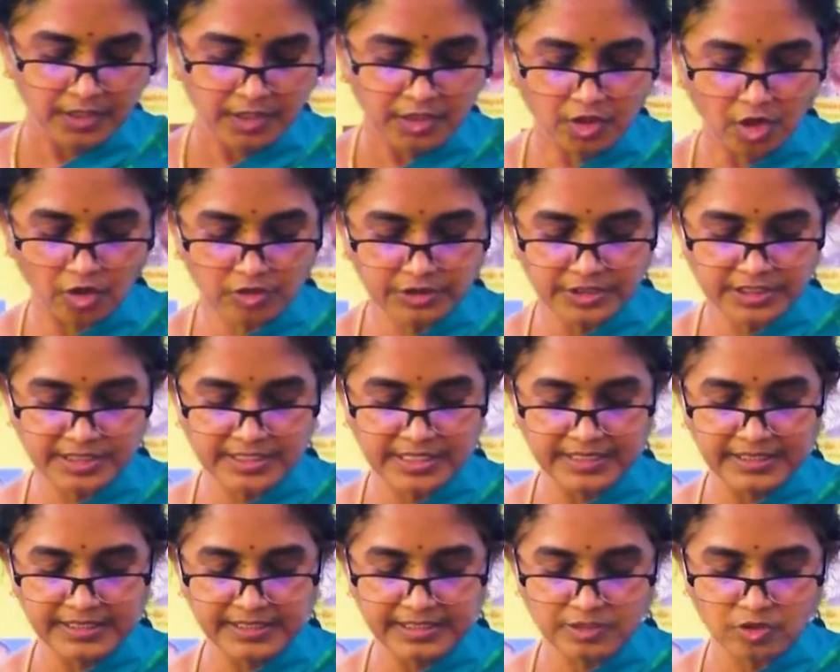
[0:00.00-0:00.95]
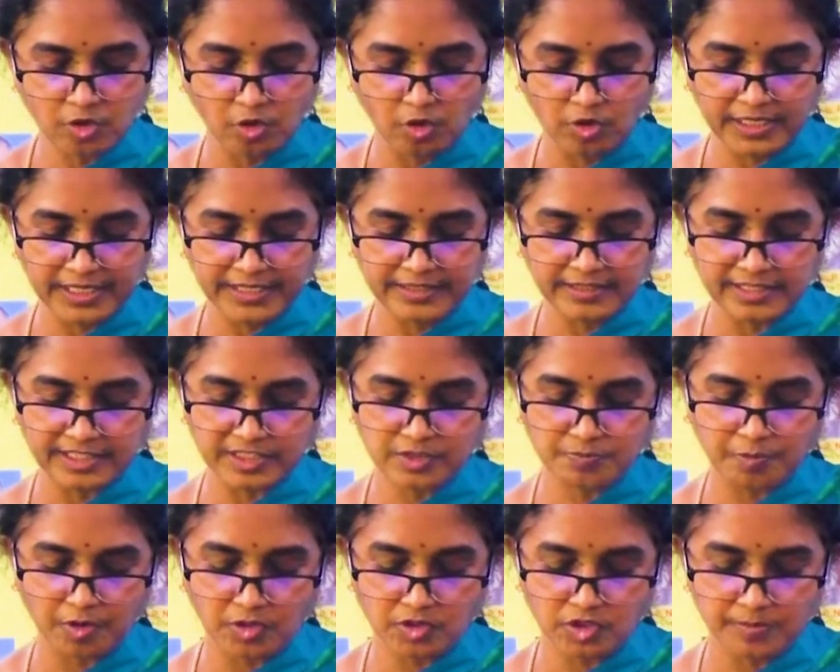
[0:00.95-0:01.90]
Dr. Singh is holding the
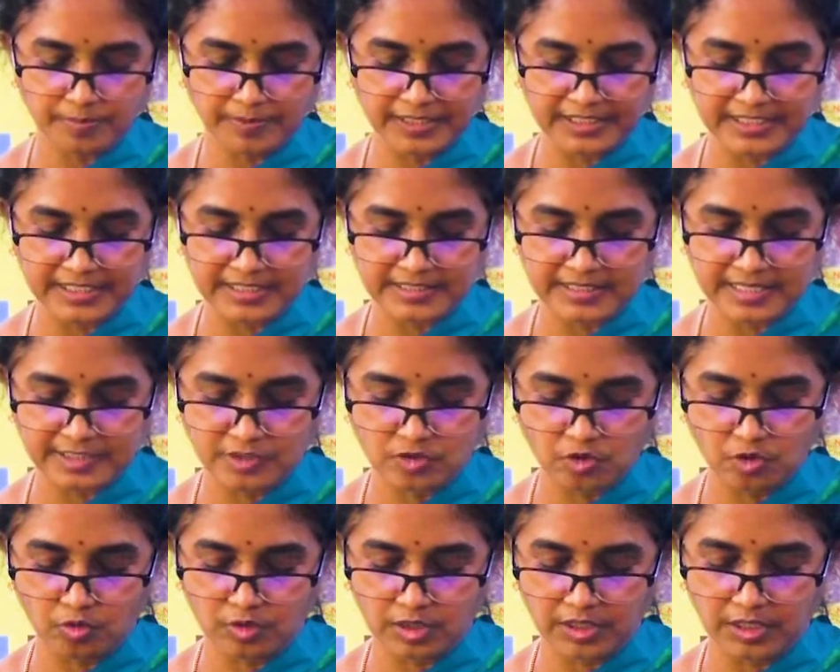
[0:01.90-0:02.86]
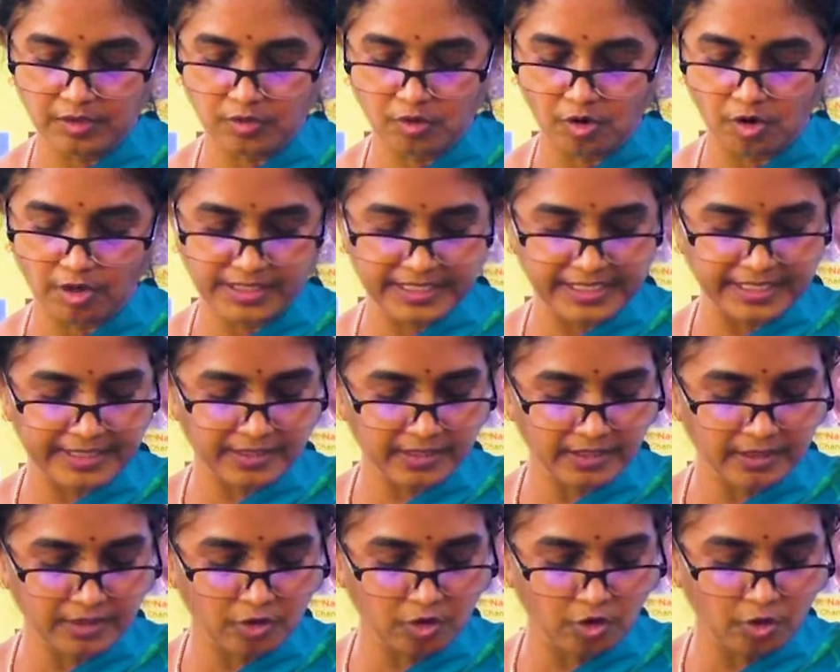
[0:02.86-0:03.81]
responsibilities as local
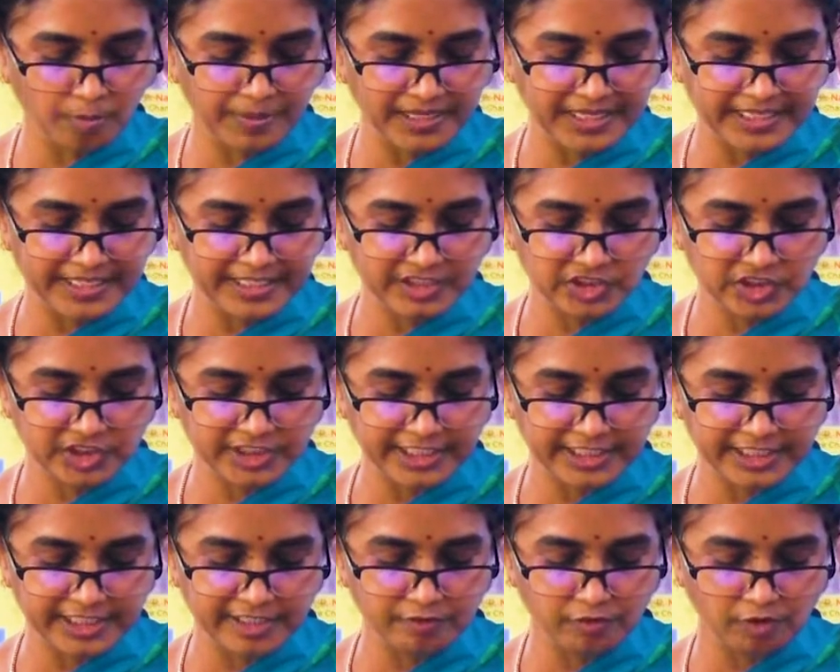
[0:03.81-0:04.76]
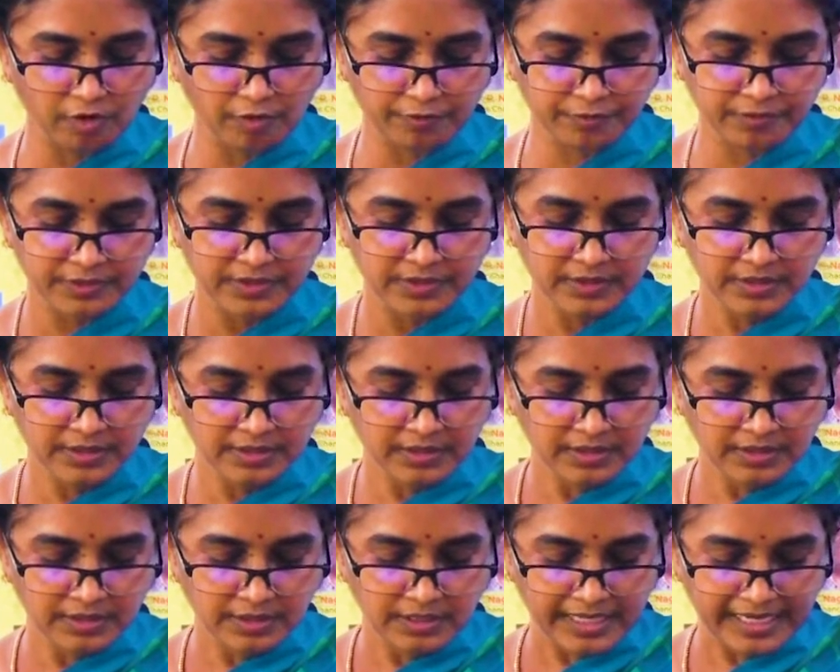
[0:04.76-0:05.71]
coordinator, Global Initiative of
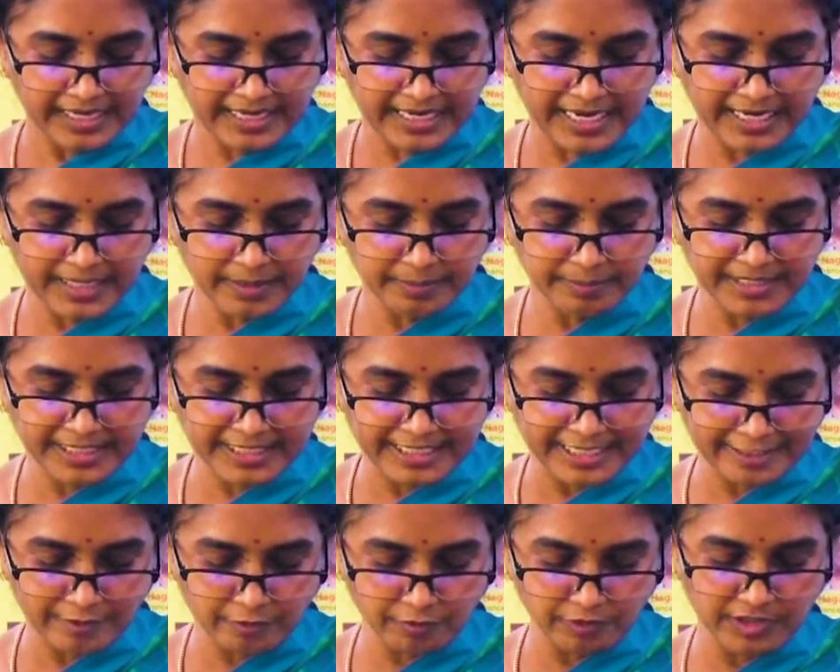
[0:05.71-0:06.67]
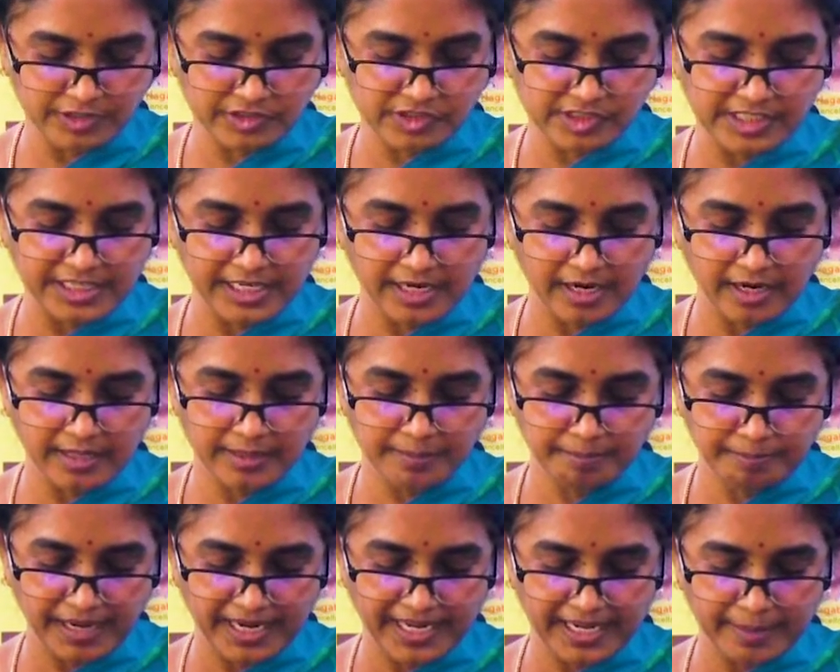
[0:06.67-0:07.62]
Academic Networks,
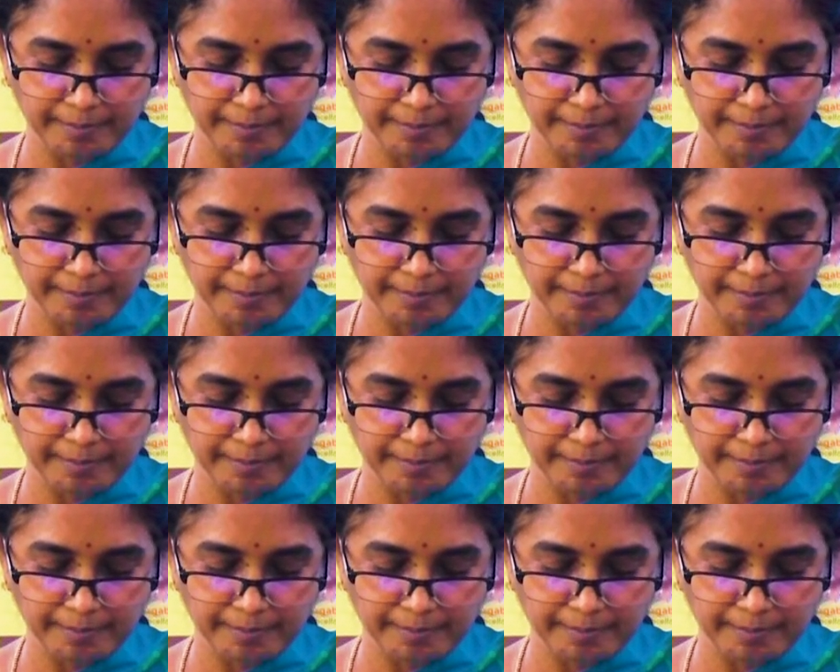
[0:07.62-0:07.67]
GYAN by